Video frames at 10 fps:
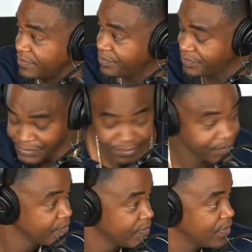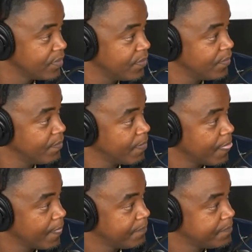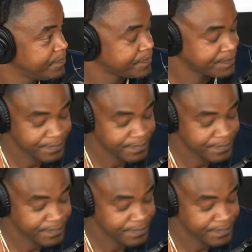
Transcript: Look, that's because his ass don't have on no damn mask.